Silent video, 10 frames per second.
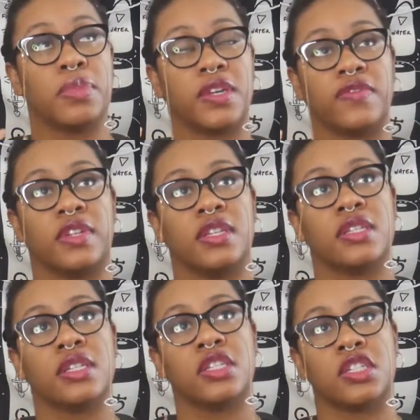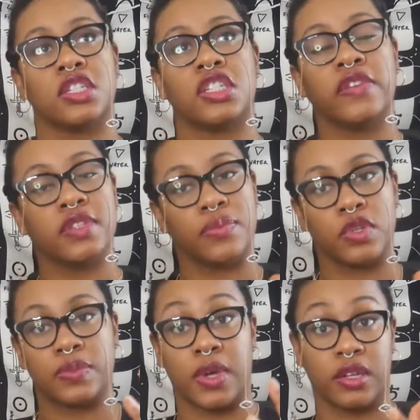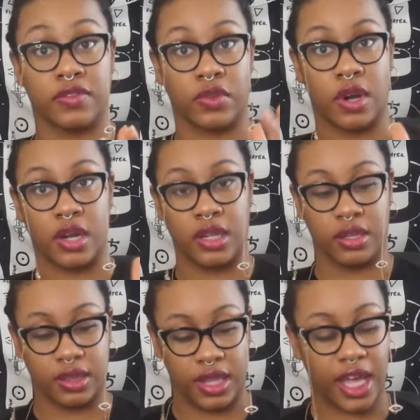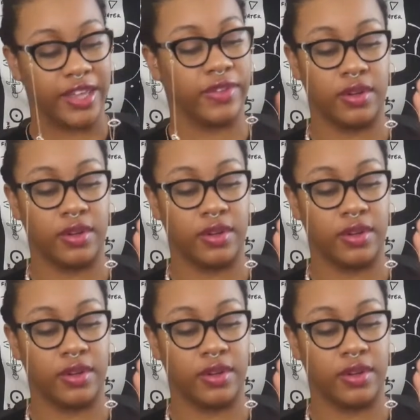epiphanies and just shifts in perspectives regarding life.